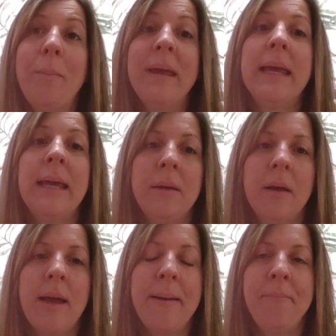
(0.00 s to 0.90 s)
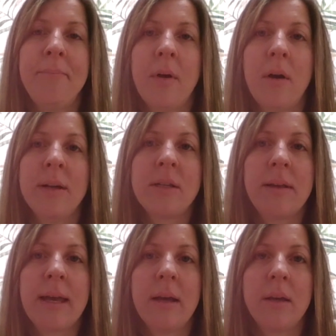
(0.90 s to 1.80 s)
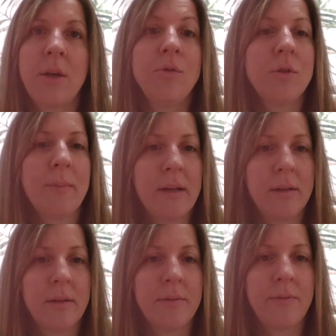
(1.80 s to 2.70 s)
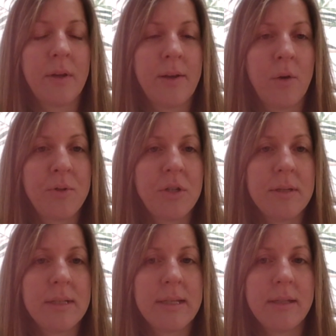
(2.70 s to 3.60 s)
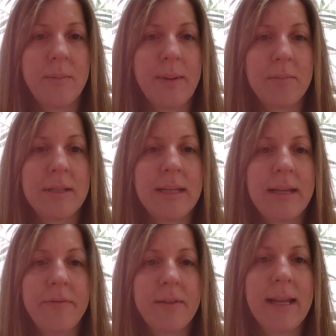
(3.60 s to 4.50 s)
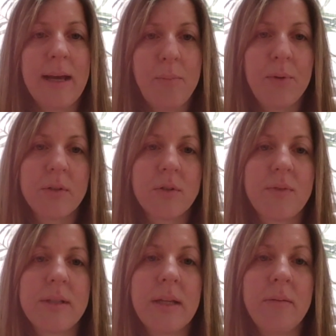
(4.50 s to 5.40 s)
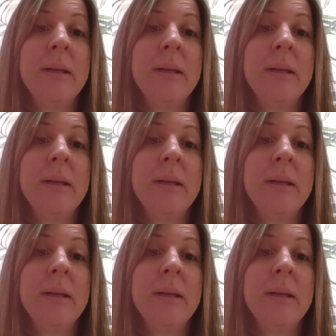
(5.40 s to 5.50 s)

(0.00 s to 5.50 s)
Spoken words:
me, I don't get a huge amount of opportunities to be able to leave the lab because obviously